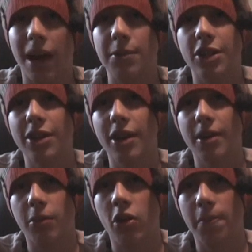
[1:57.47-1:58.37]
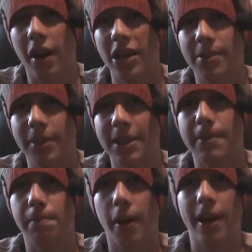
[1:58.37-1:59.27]
I'm sure there are more punishments,
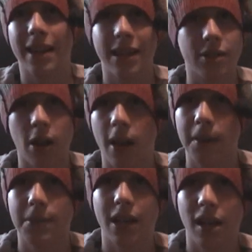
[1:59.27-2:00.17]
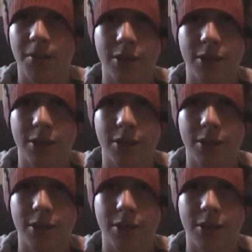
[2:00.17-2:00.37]
but that's all I'm saying.